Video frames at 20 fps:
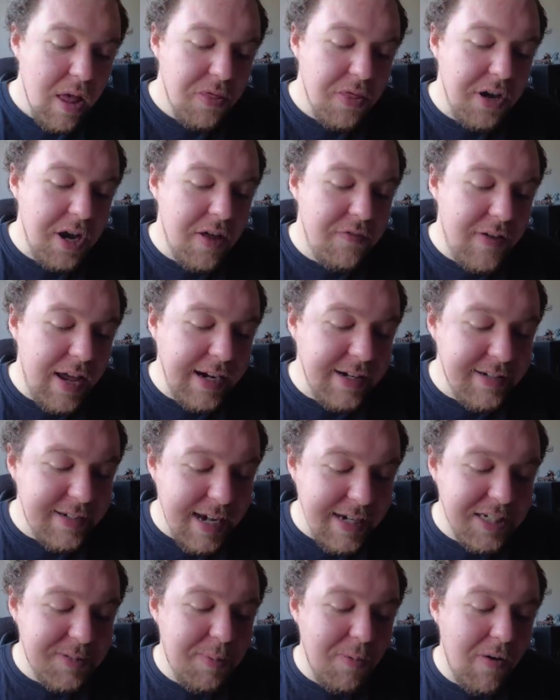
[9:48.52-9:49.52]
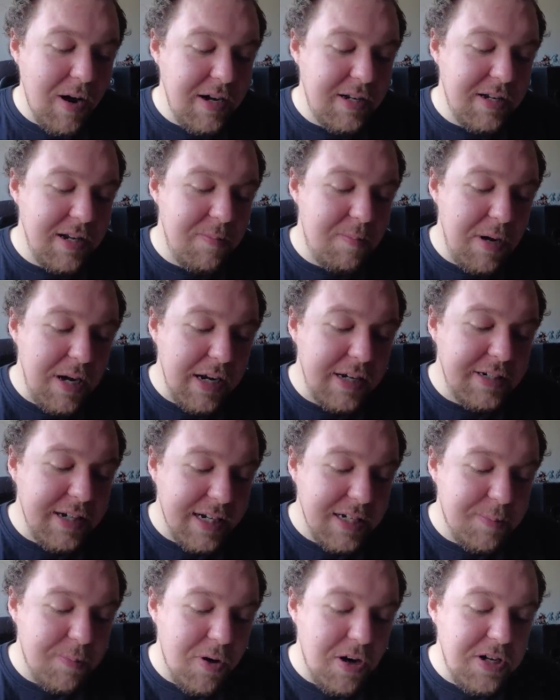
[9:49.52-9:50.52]
that have been
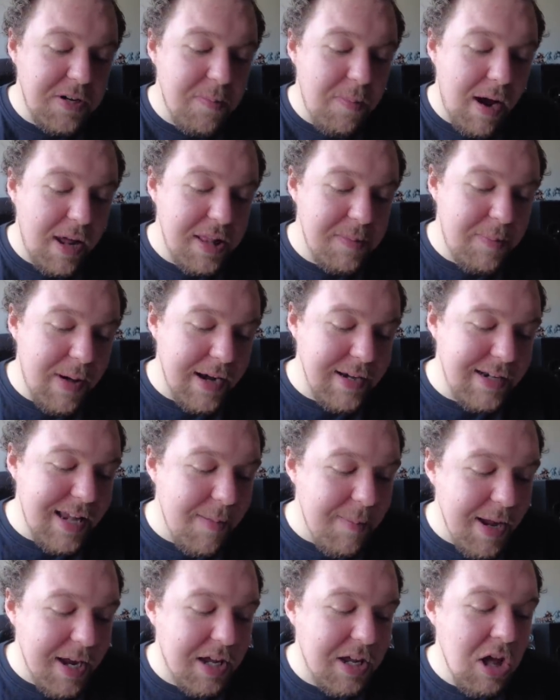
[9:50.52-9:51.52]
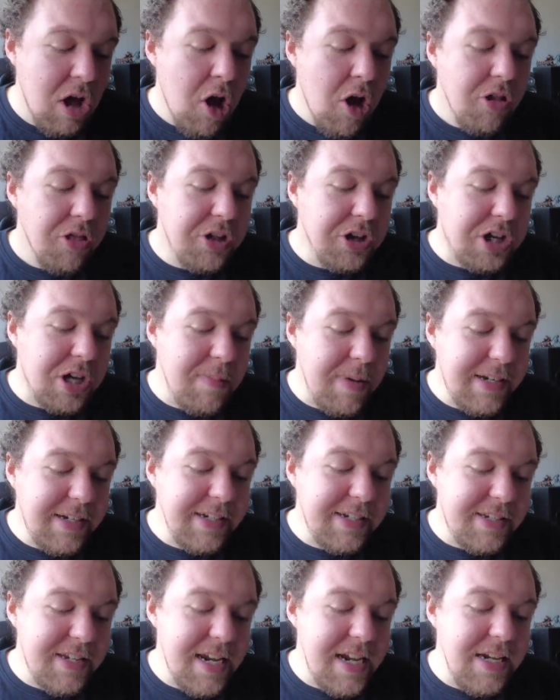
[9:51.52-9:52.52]
exasperated by the pandemic, the
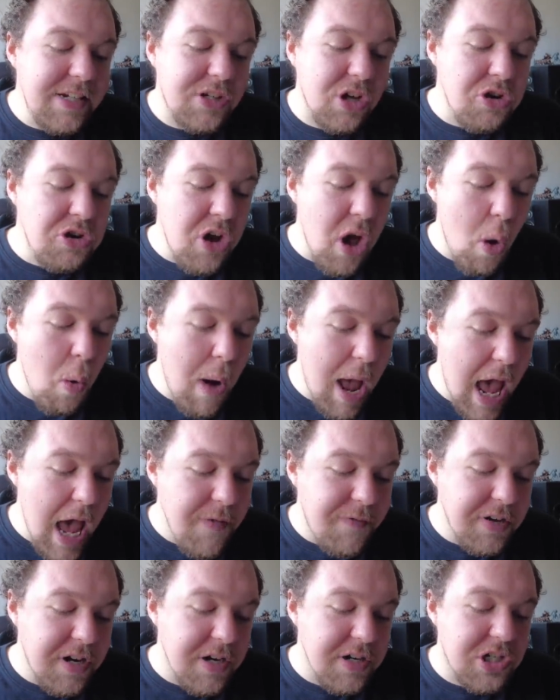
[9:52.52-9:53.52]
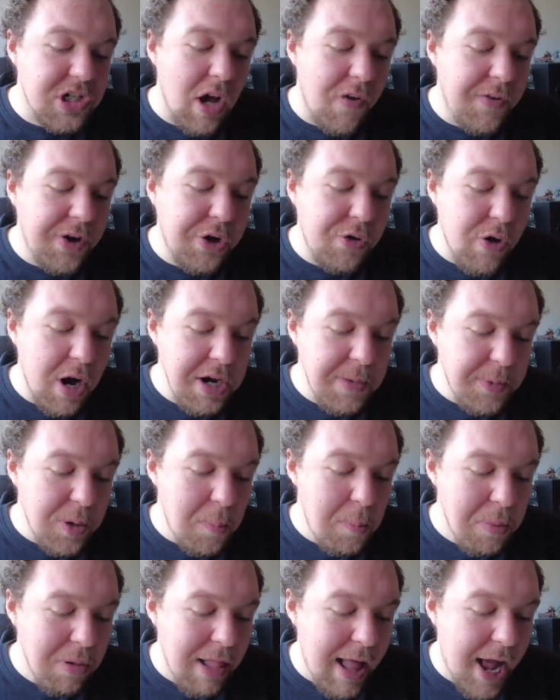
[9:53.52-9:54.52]
committee sees no evidence of a
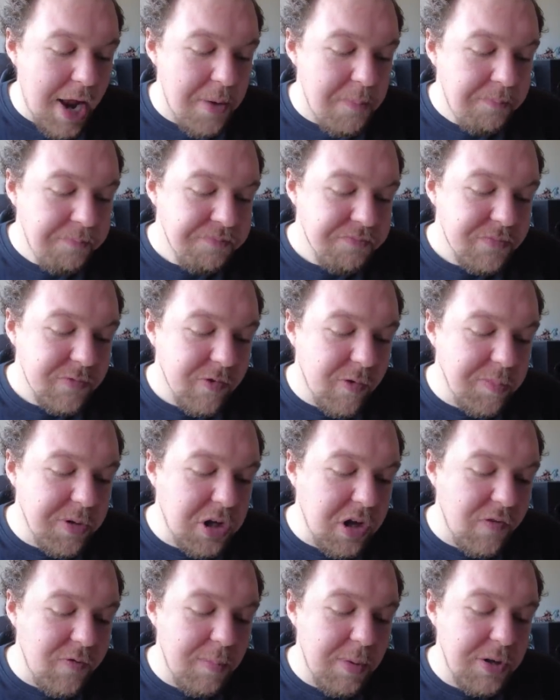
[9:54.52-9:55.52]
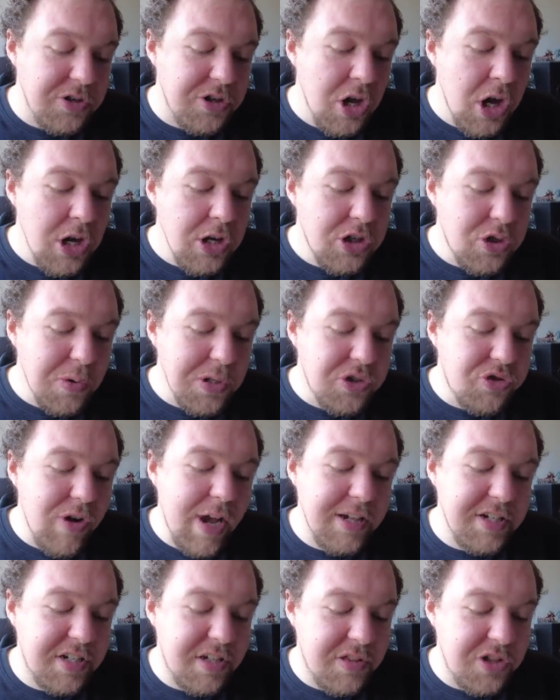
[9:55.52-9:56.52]
credible plan from the government to
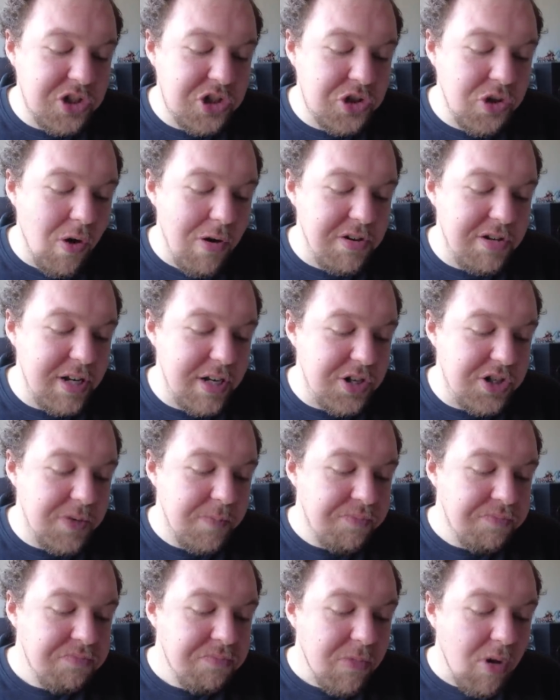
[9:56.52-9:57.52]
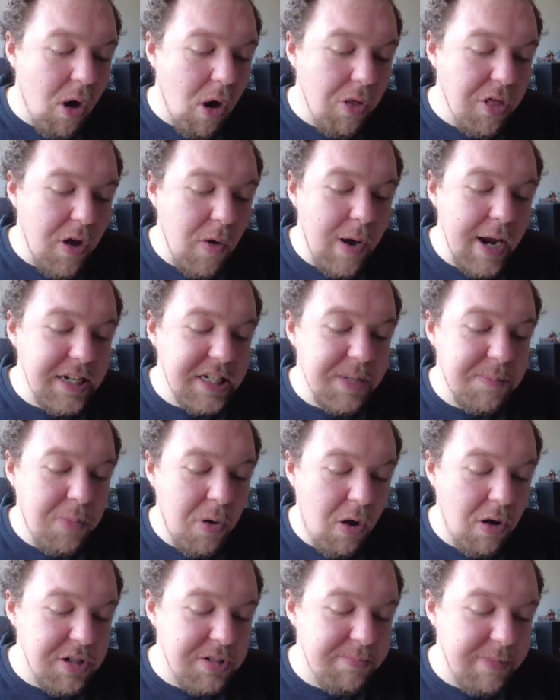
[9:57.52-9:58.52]
address the shortage. Although it
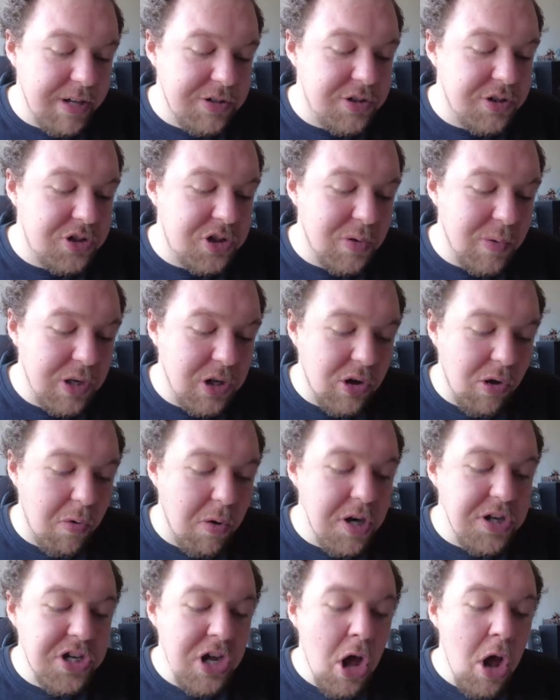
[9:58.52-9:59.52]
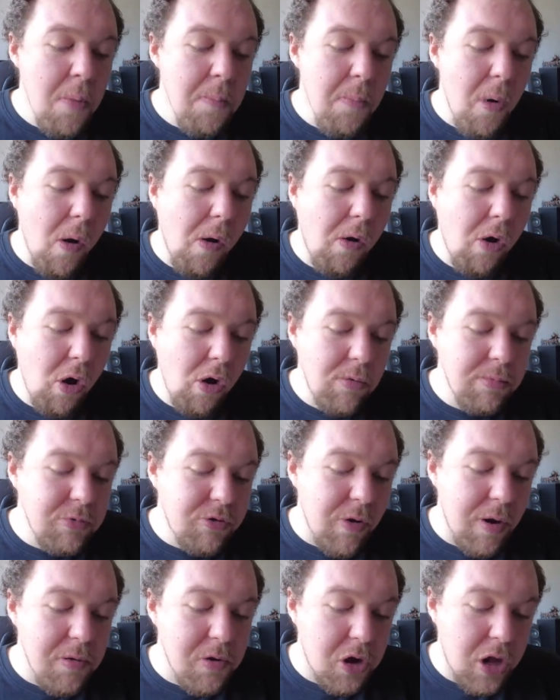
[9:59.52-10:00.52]
supports measures to encourage more
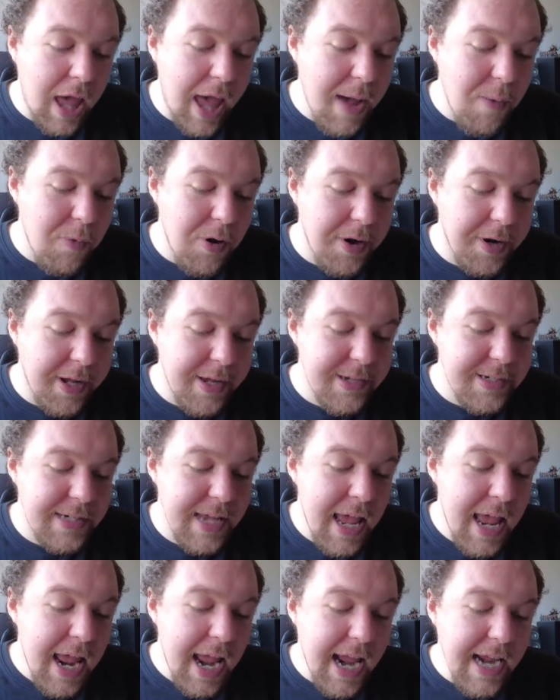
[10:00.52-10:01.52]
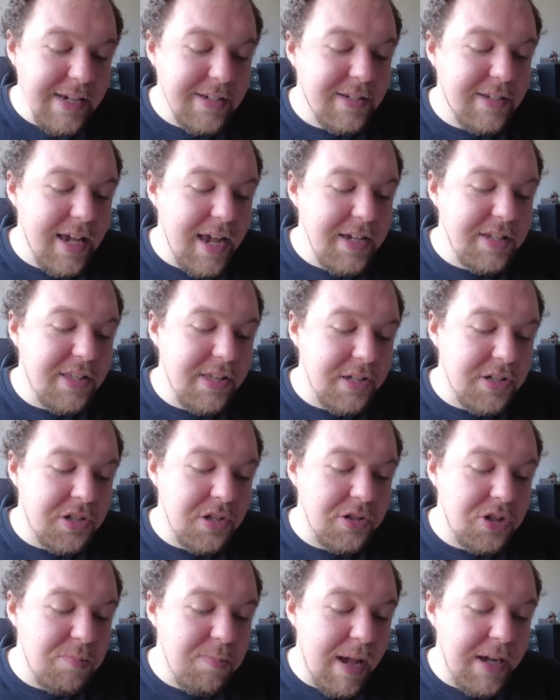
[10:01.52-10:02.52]
homegrown care workers, it says that
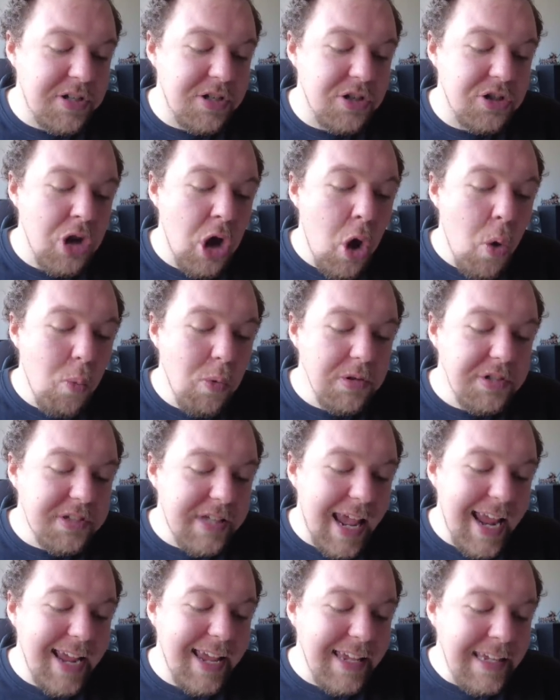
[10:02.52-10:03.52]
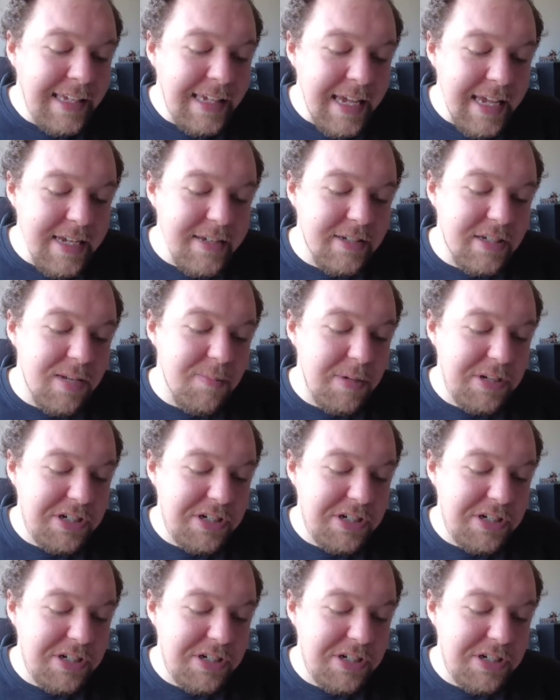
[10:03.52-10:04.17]
such measures will take years to